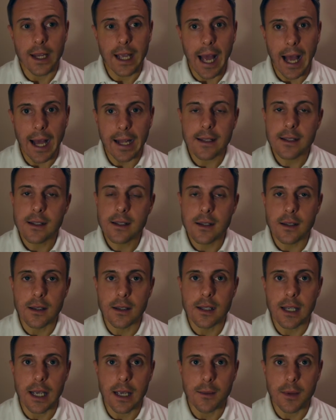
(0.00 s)
add to the
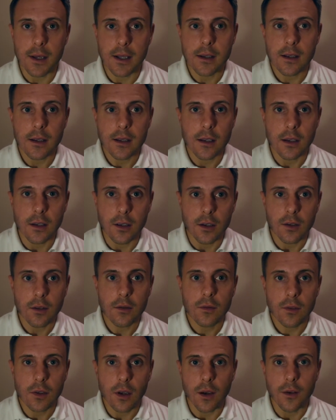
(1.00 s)
team at
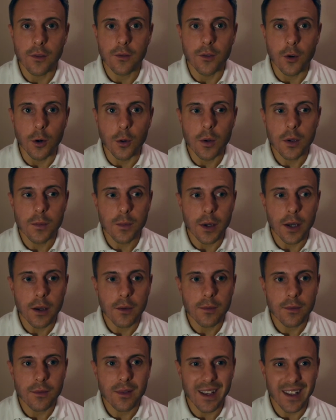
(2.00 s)
going forward, but
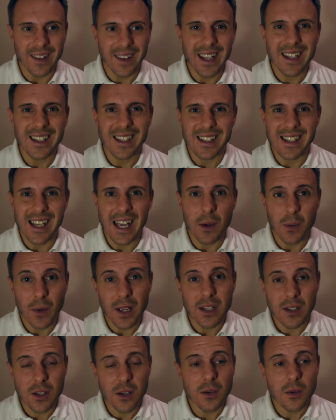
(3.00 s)
at the end of the day we
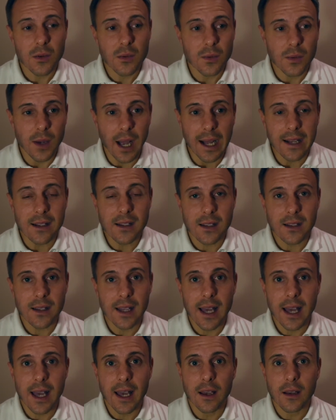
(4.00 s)
do add to
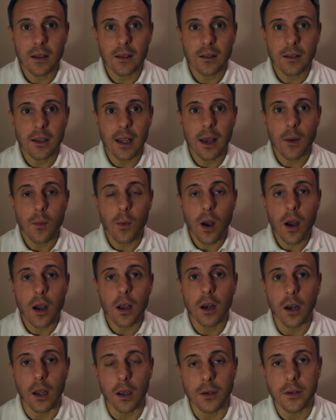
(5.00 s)
their
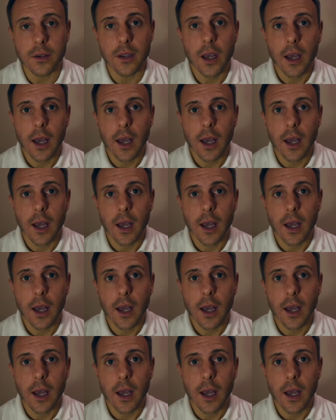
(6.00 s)
workload.